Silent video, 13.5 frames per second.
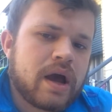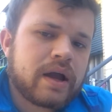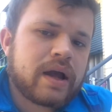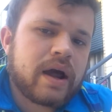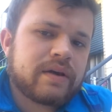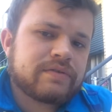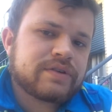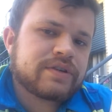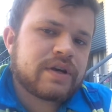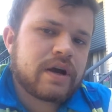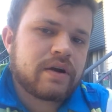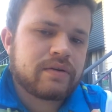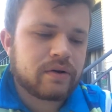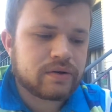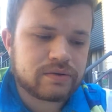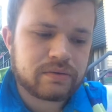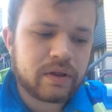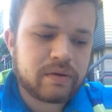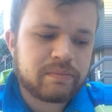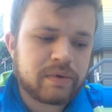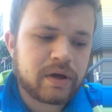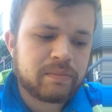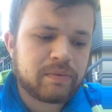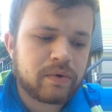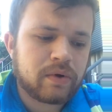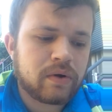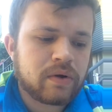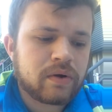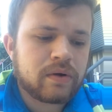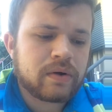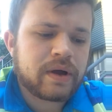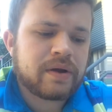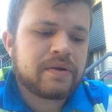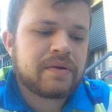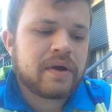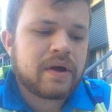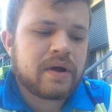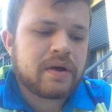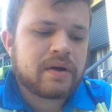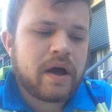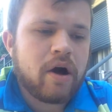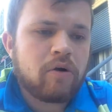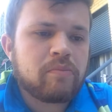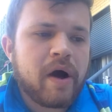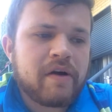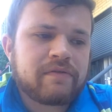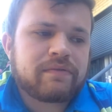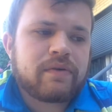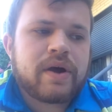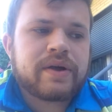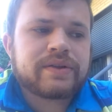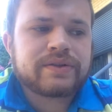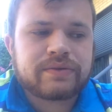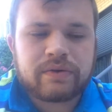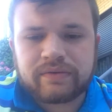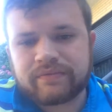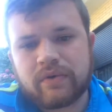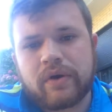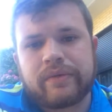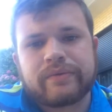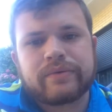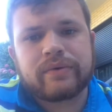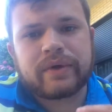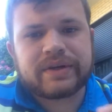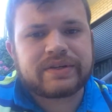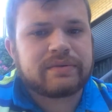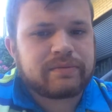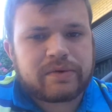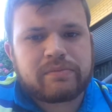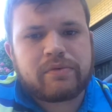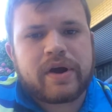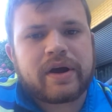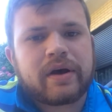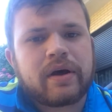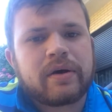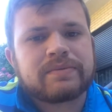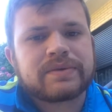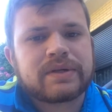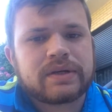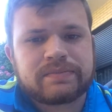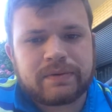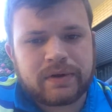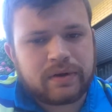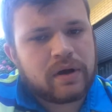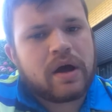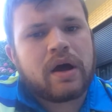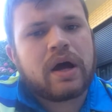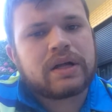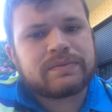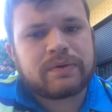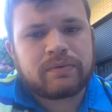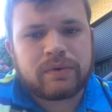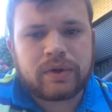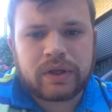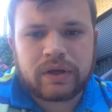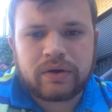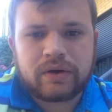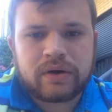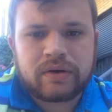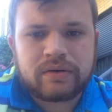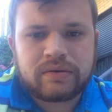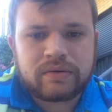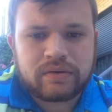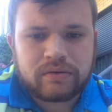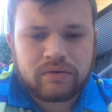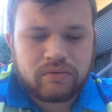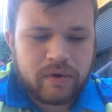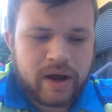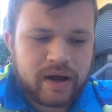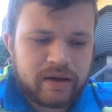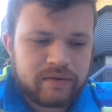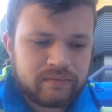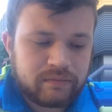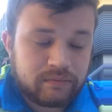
and kind of share those with other people and help my friends who have gone through like similar breakups. It's been really good, great